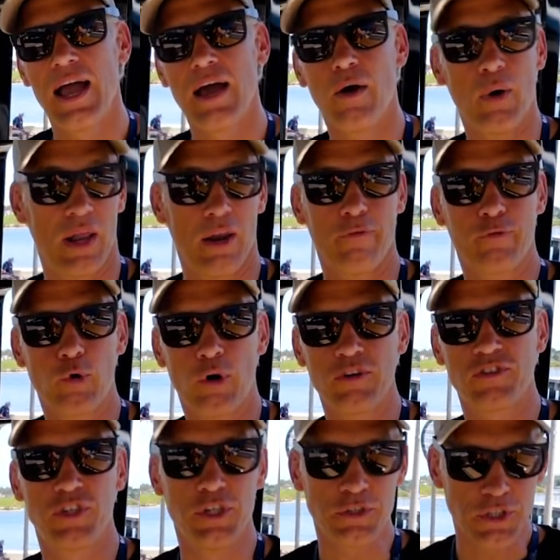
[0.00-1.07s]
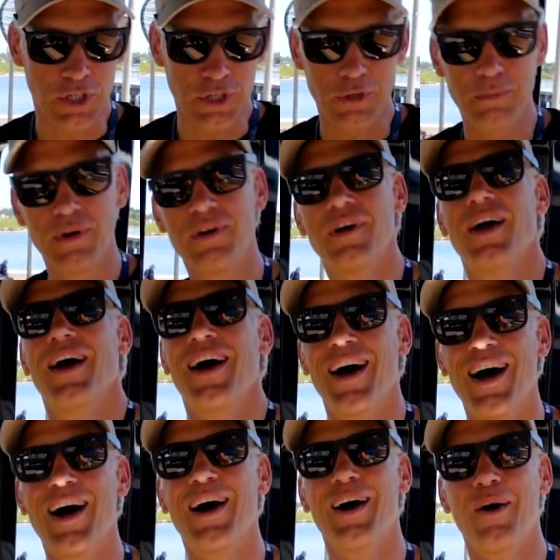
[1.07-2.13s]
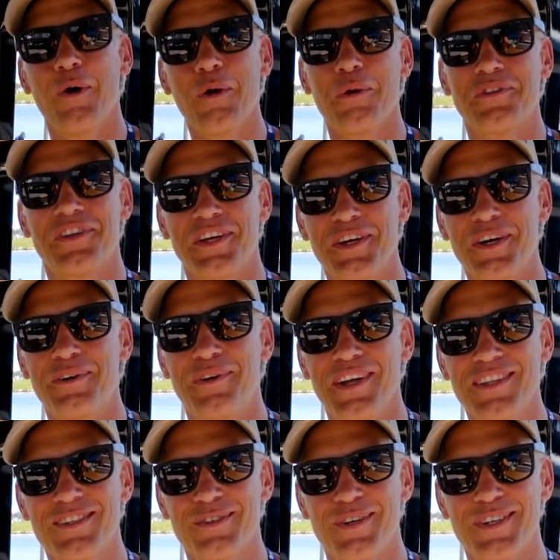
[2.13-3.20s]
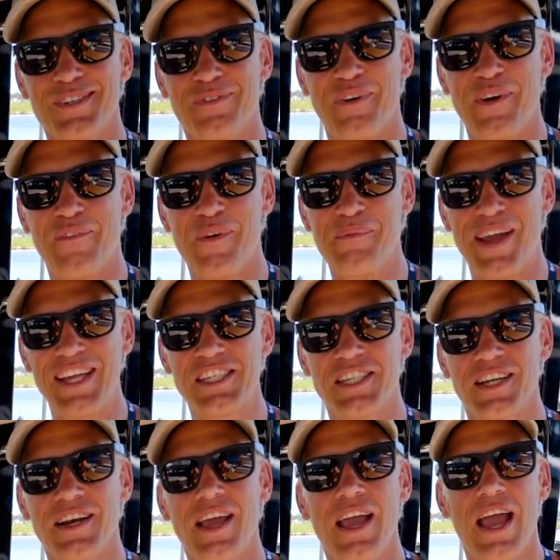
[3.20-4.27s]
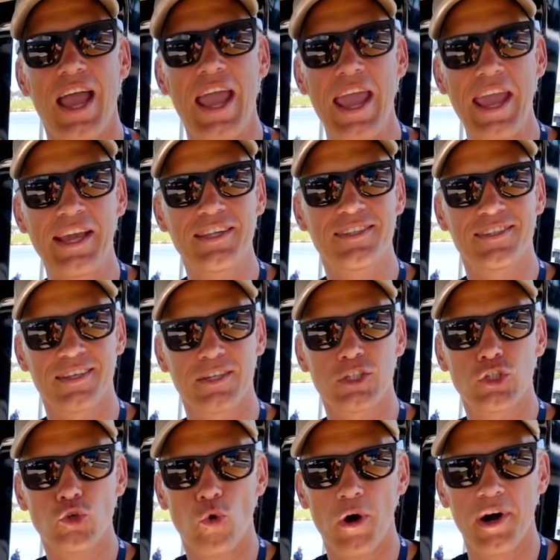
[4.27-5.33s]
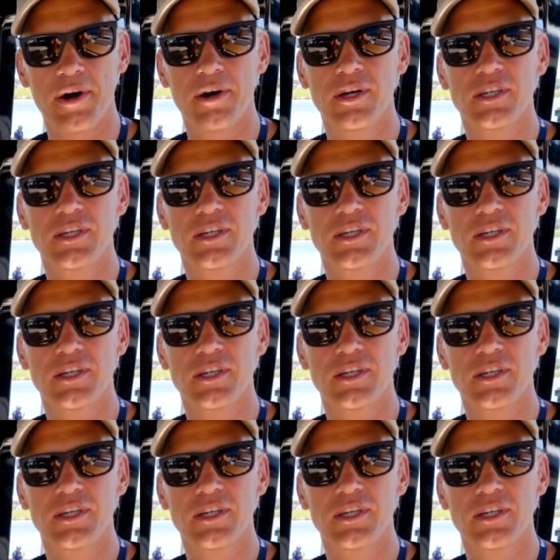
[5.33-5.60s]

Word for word: Well, of course, YouTube, always a good resource for information. Xshore.com,